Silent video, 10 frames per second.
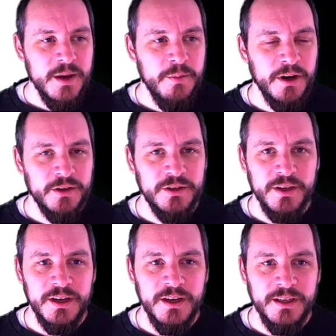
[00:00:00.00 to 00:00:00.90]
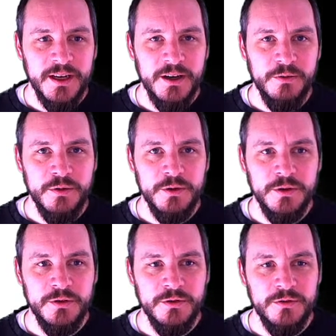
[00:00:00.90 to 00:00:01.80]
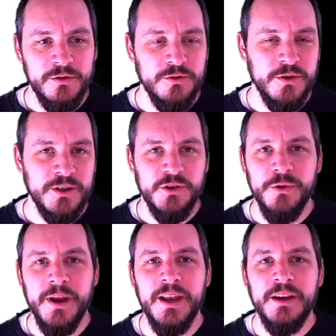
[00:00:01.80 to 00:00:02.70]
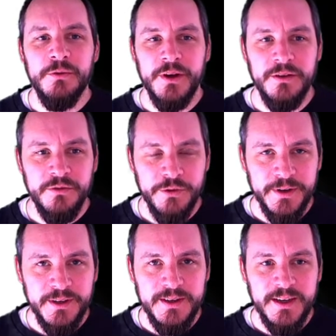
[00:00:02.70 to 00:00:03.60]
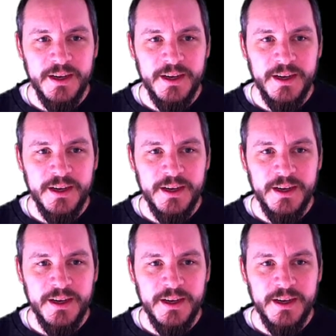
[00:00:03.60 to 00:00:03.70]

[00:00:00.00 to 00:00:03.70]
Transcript: but we will do a training run for it